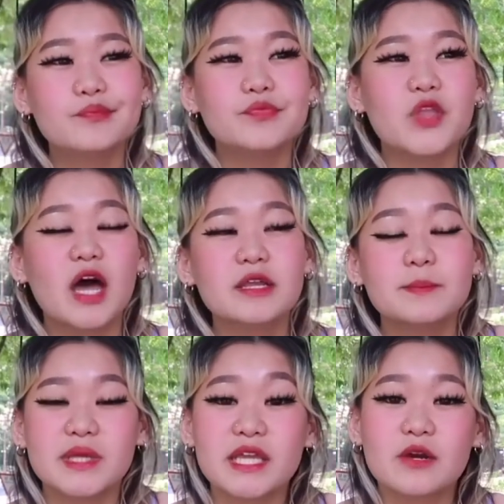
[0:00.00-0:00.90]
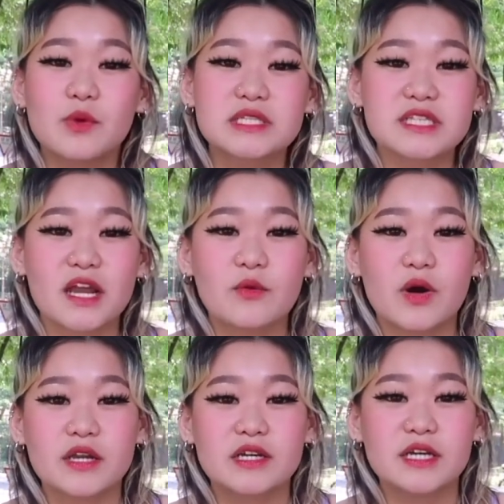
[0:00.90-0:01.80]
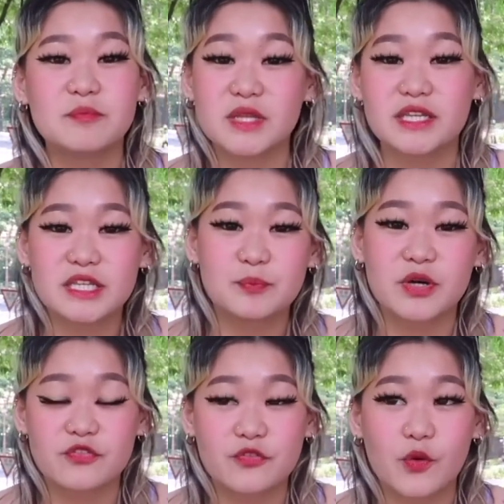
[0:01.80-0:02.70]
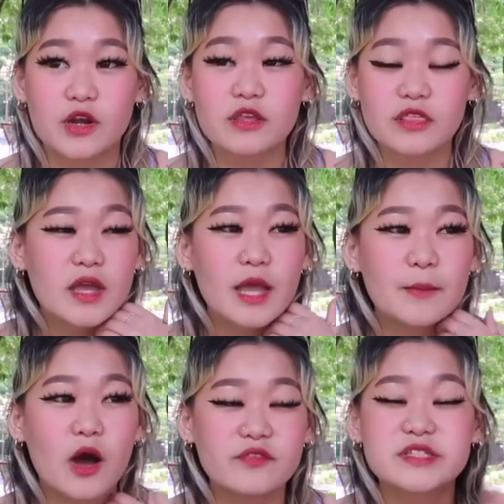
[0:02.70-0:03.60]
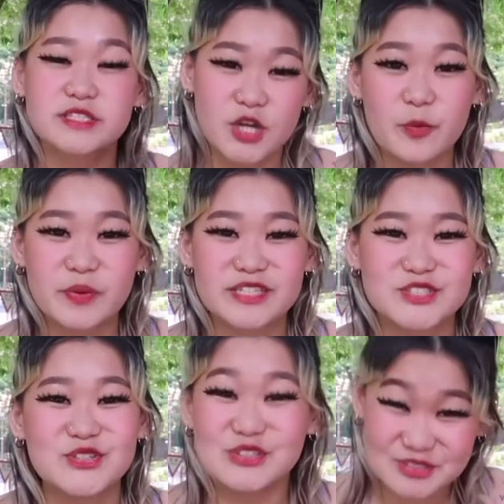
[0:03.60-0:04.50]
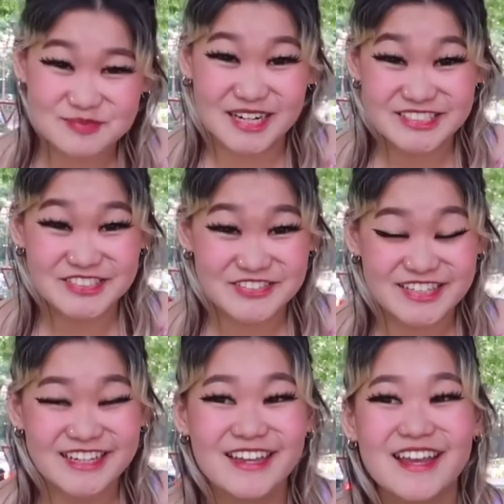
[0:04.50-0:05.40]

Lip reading: not immediate ones that I want to immediately put forth. I'm obviously hoping to use my degree.